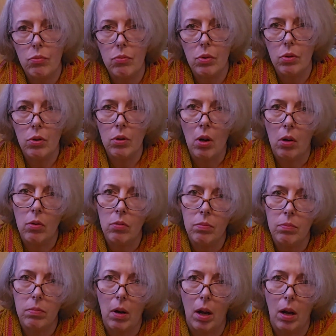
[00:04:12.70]
you know,
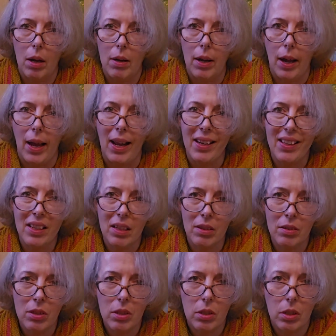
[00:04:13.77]

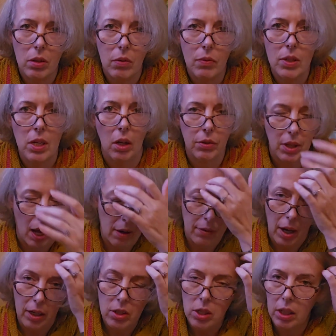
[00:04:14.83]
elegant without
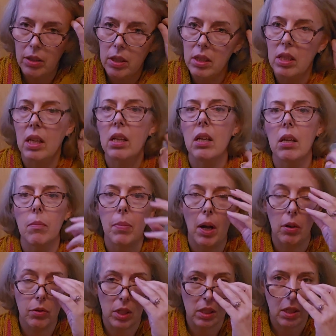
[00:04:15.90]
actually thinking
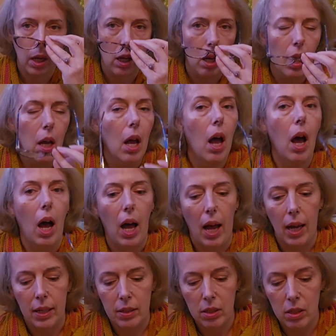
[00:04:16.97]
about it,
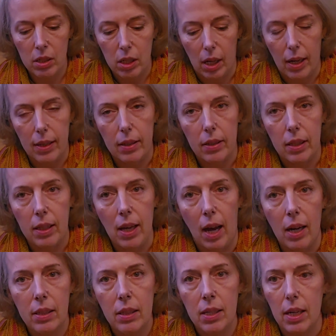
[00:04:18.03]
and the
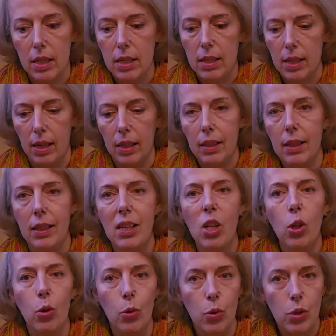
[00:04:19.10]
yarn is slightly
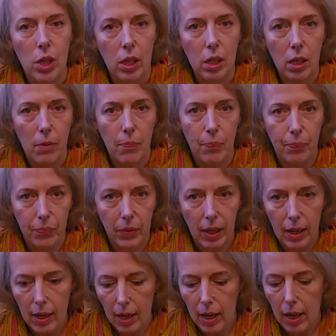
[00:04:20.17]
losing,
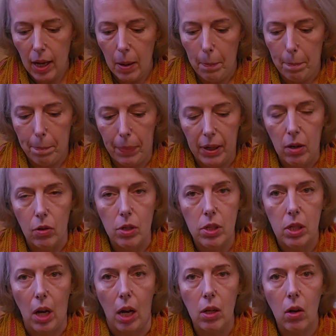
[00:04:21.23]
because
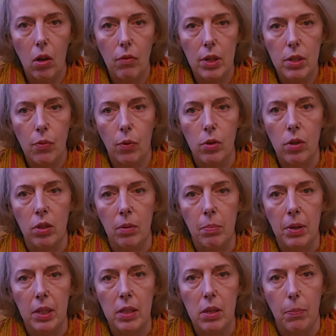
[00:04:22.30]
I always work on the
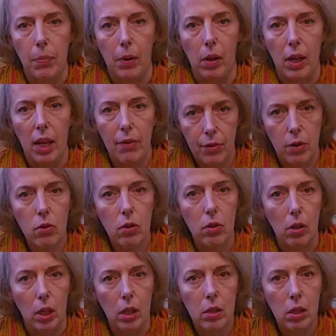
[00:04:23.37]
principle, if you do
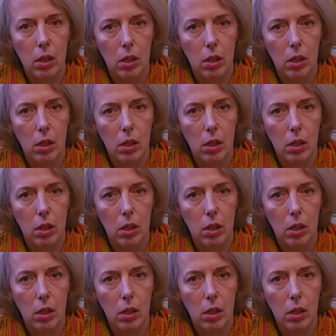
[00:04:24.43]
it